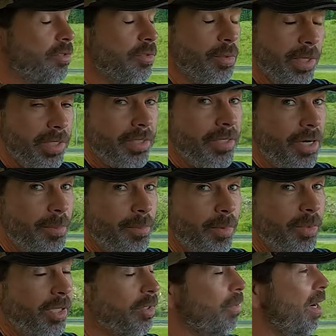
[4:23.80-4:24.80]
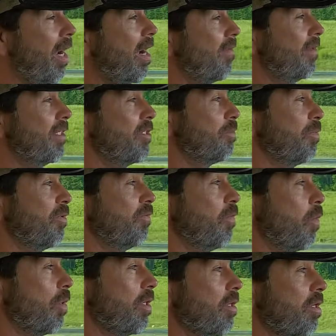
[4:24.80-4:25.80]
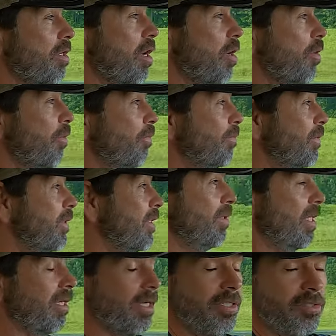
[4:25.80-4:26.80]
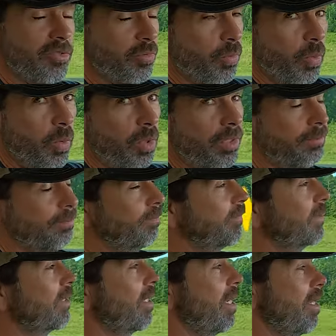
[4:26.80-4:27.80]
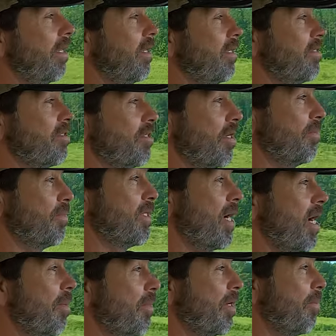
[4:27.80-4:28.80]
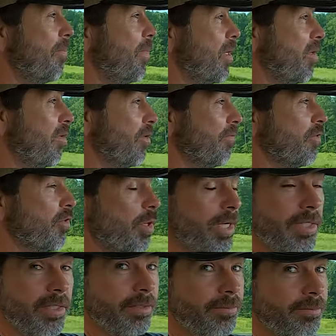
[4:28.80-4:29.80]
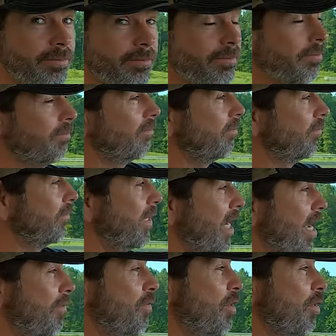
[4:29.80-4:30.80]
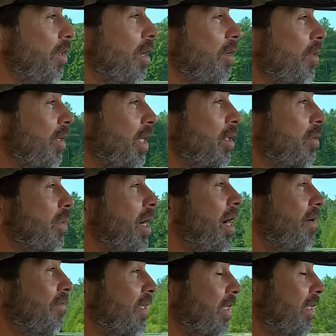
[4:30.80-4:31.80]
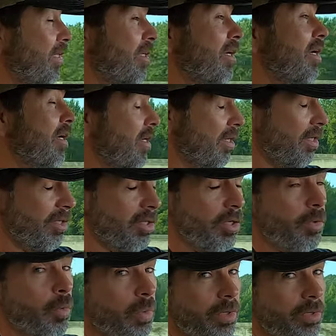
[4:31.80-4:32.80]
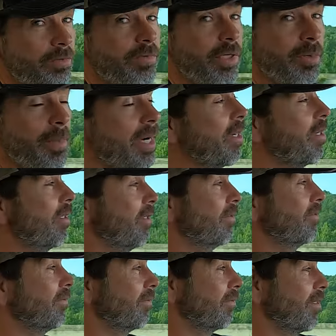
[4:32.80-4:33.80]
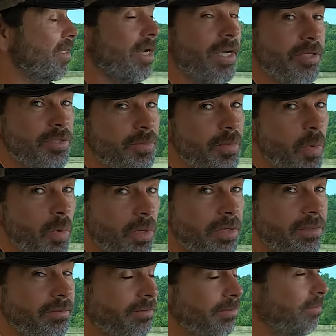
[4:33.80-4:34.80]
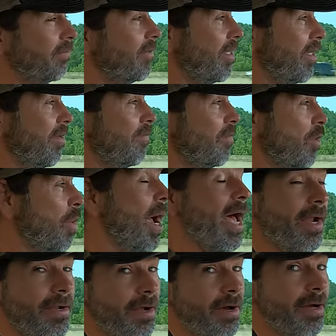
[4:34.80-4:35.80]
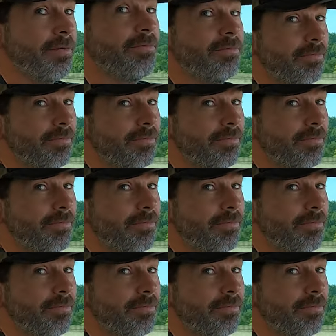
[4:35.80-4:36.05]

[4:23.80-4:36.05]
drink a couple liquid IVs before you go, at least one, and then sometime in the middle of drinking, have you another liquid IV. You will feel better the next morning than if you had not